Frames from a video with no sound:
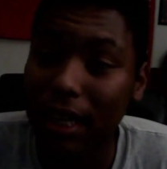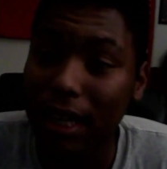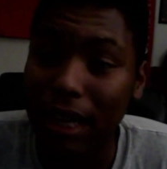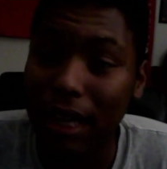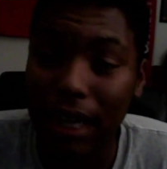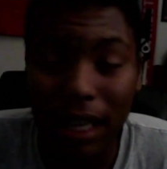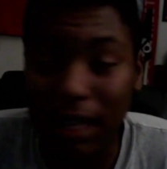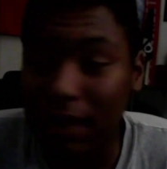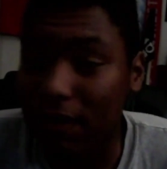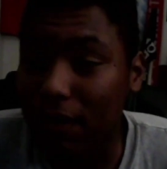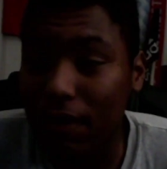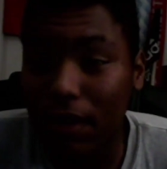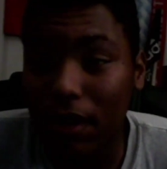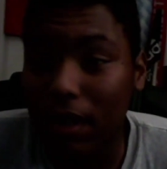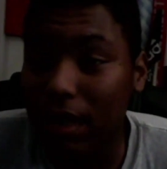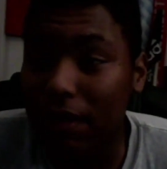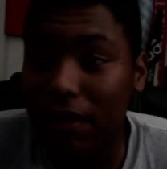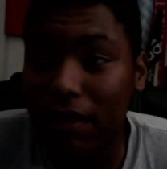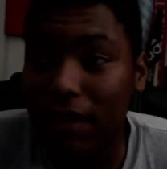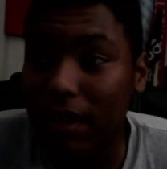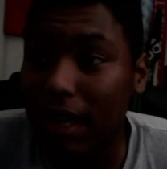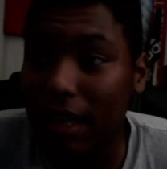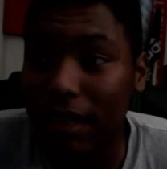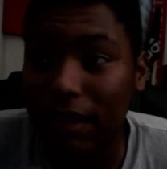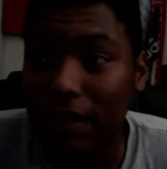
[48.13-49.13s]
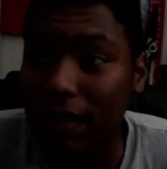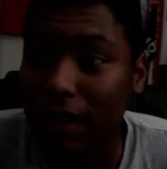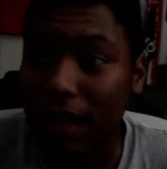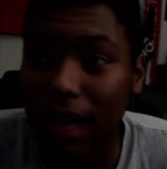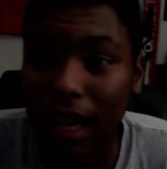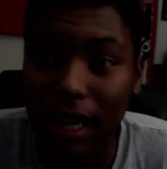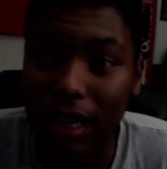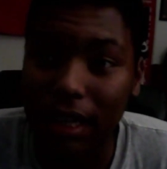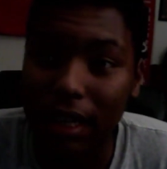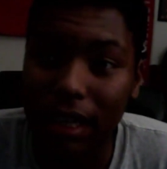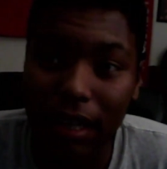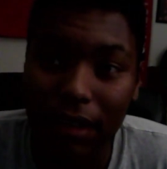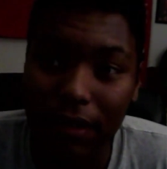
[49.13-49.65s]

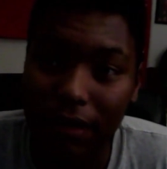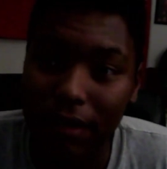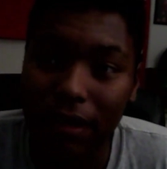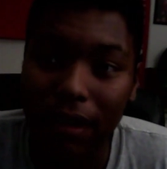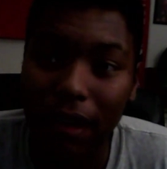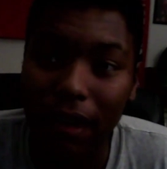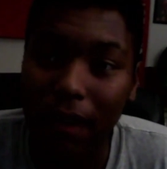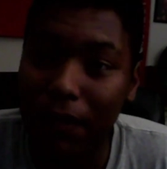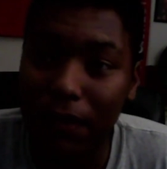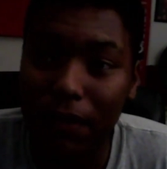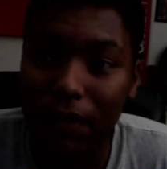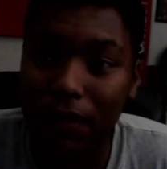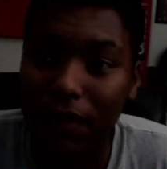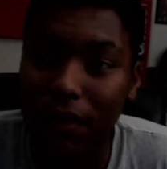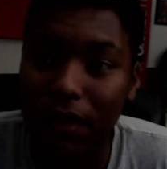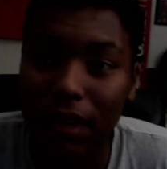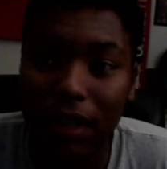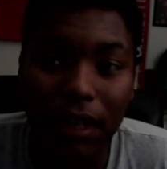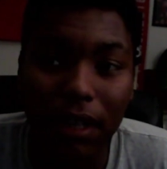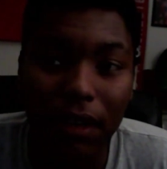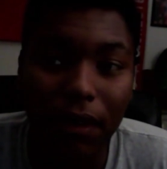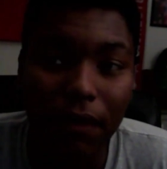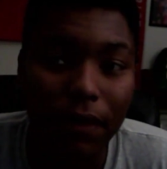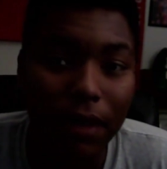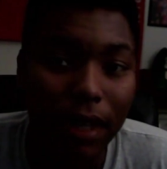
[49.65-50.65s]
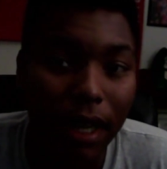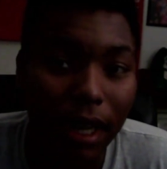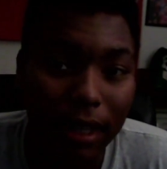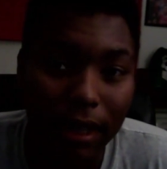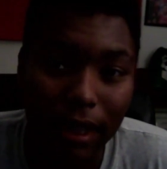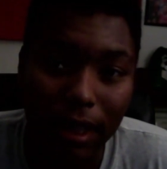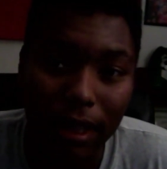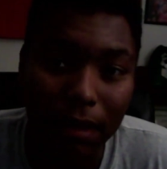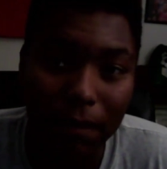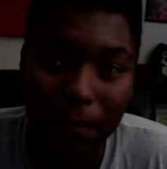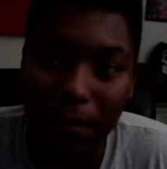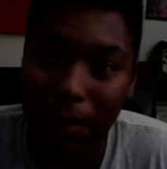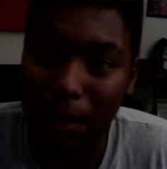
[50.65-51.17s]
it's never sunny over there. I
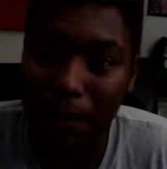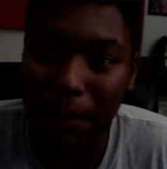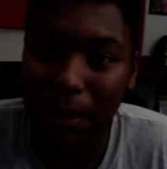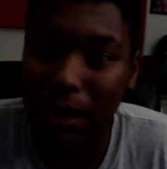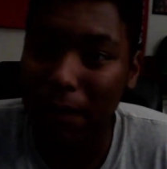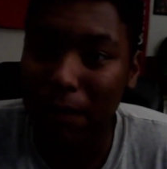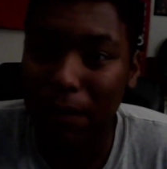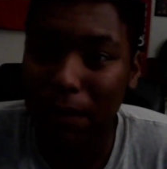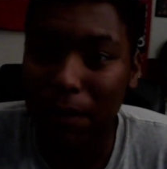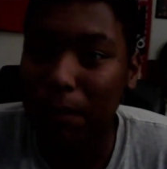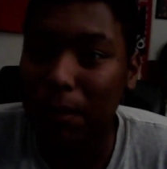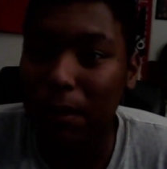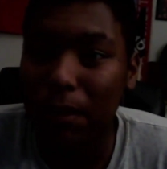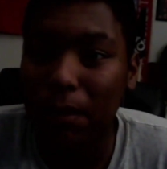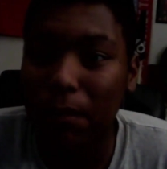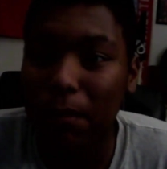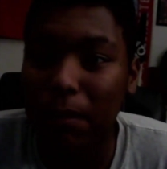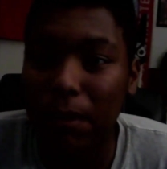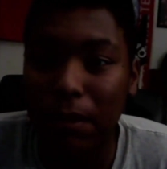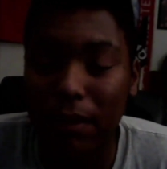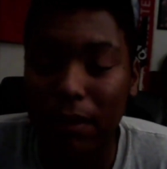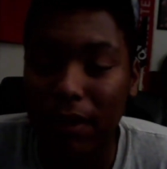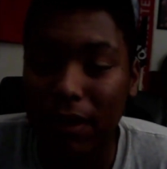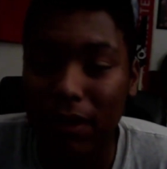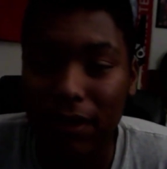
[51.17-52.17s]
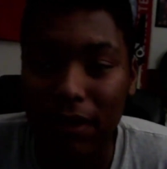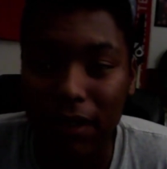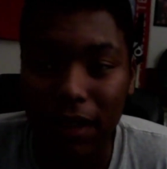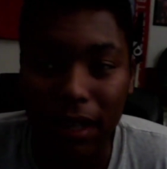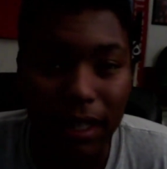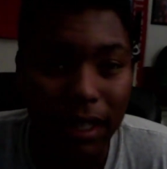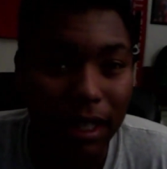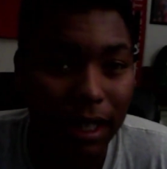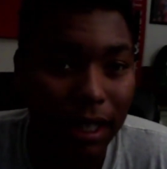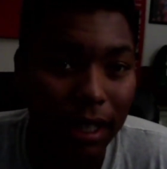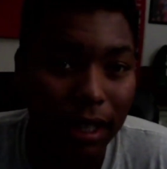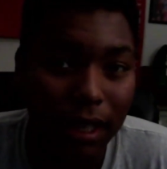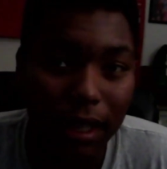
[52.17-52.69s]
think maybe every blue moon is
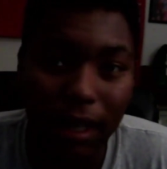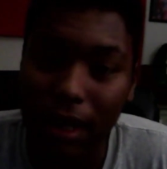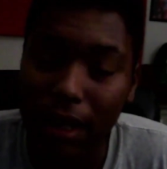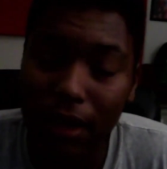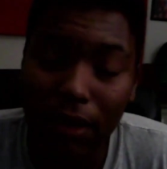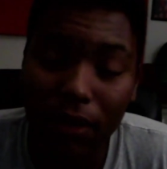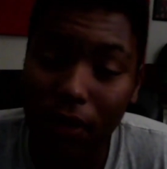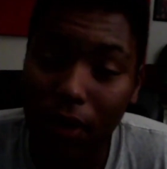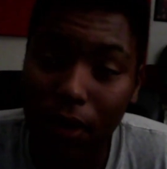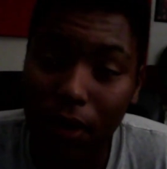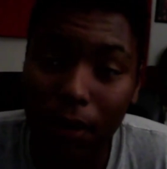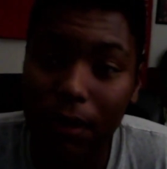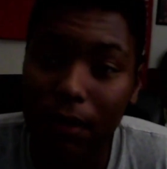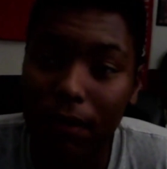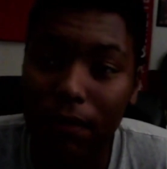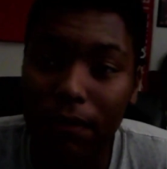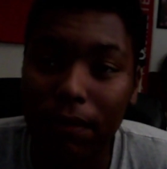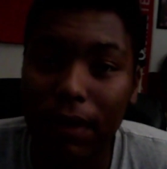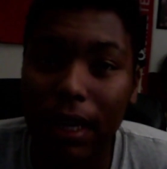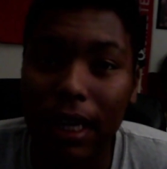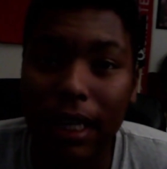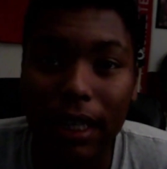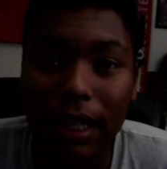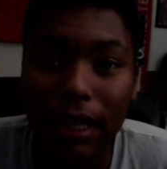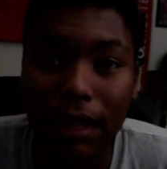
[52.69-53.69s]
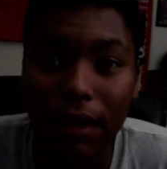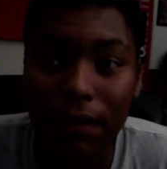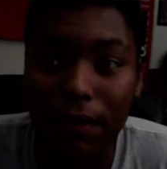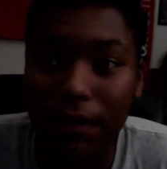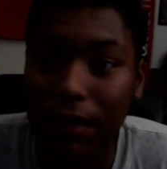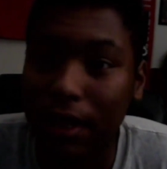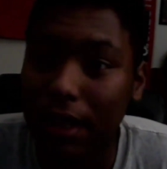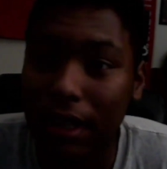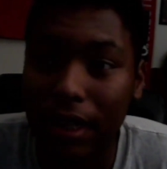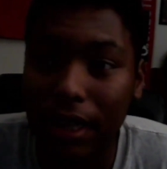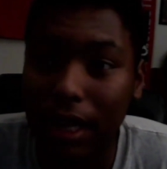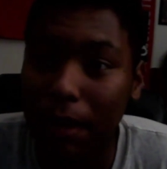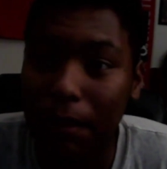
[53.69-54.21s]
sunny. It's always raining over
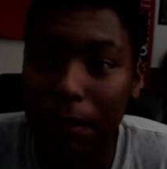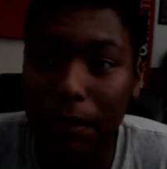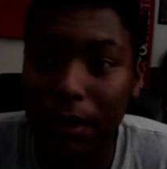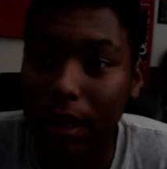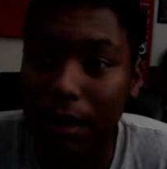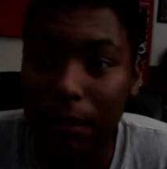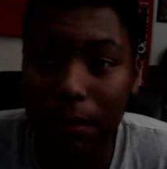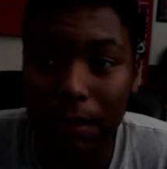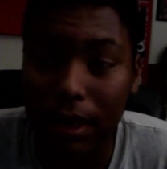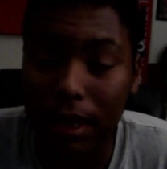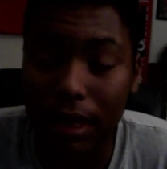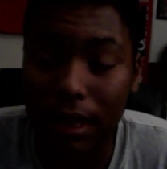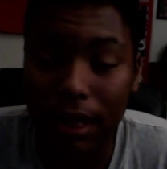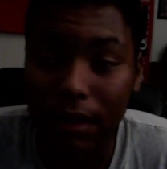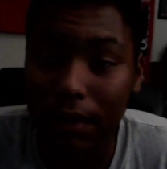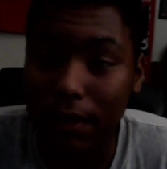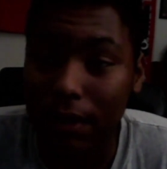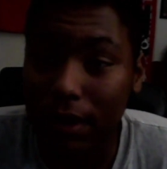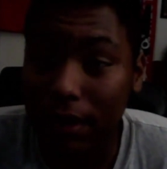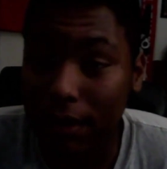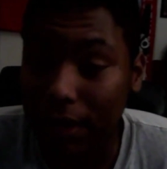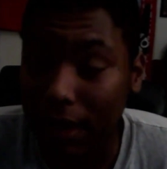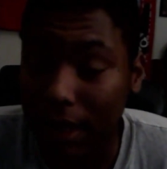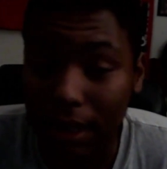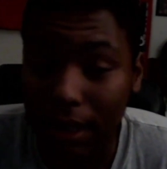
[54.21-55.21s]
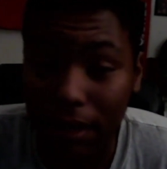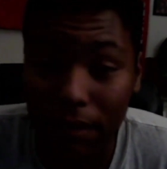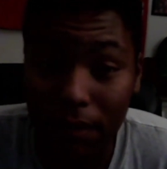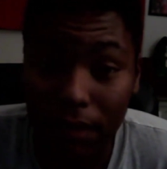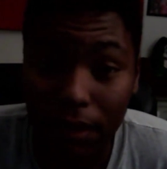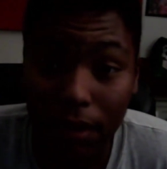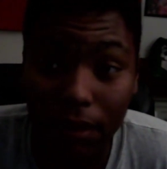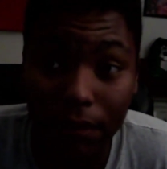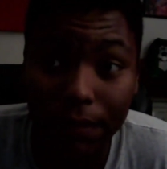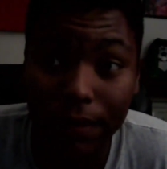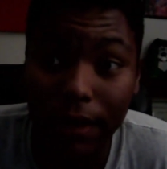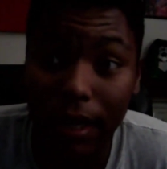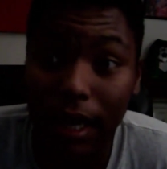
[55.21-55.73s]
there. That would get irritating
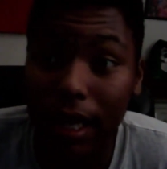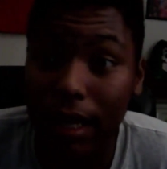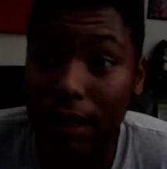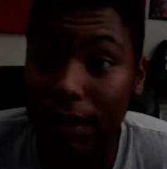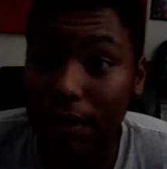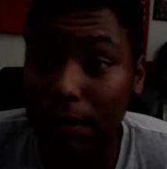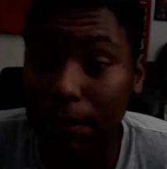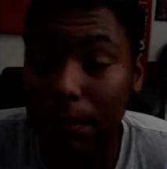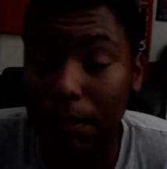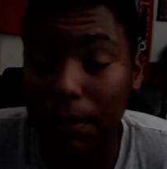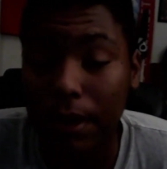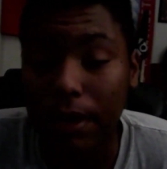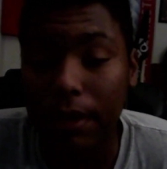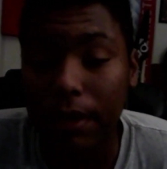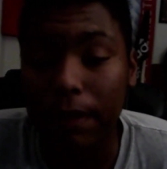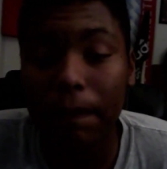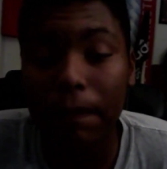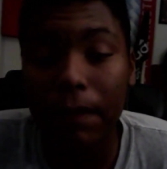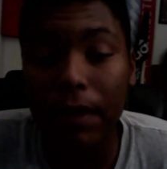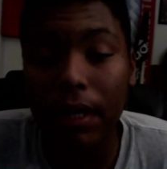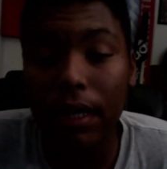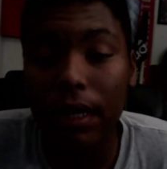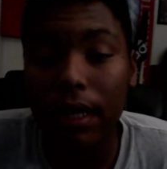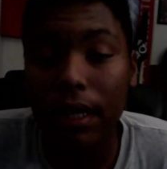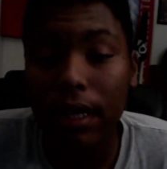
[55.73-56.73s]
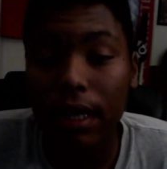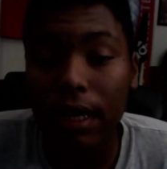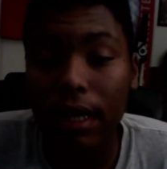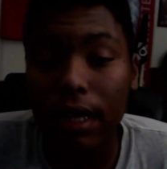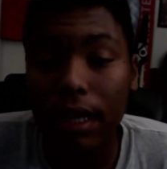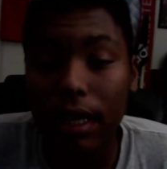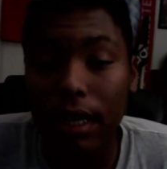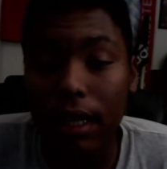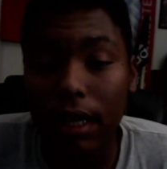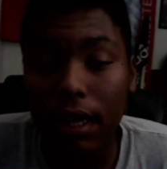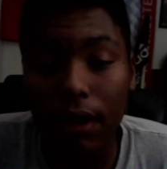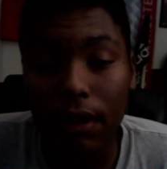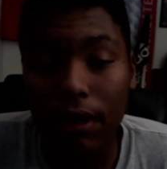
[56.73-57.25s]
real fast. But,
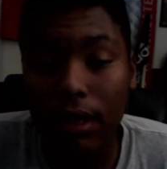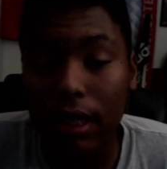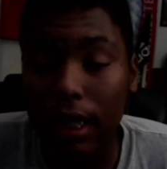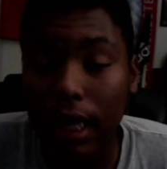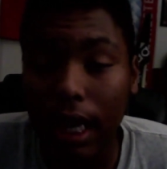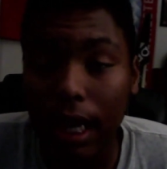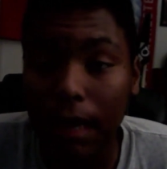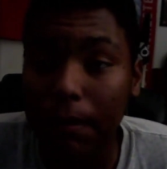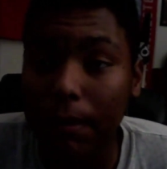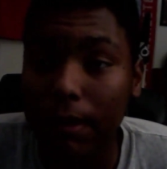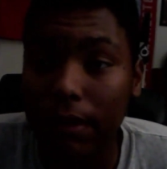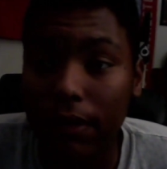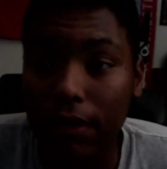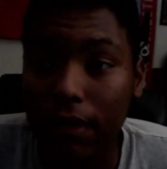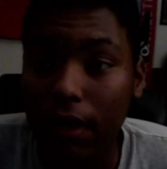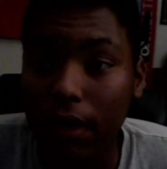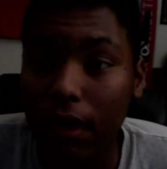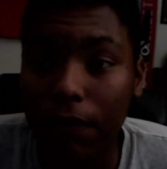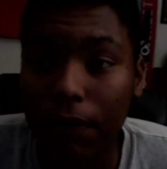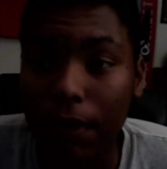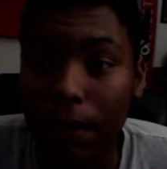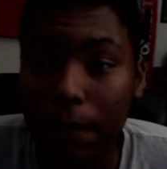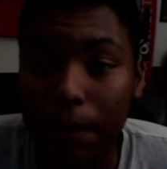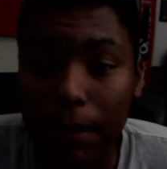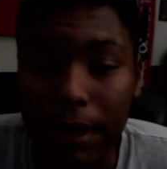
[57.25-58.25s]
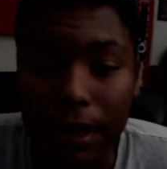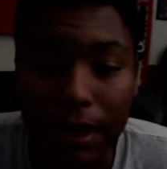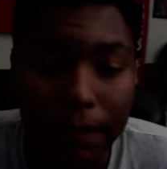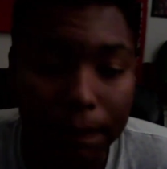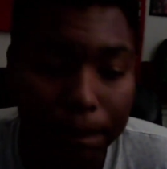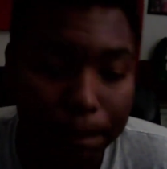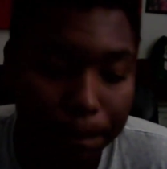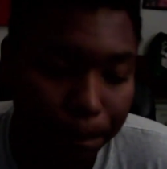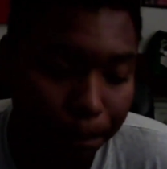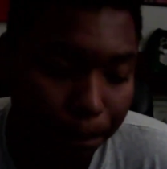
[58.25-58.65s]
yeah, on the game itself, I mean,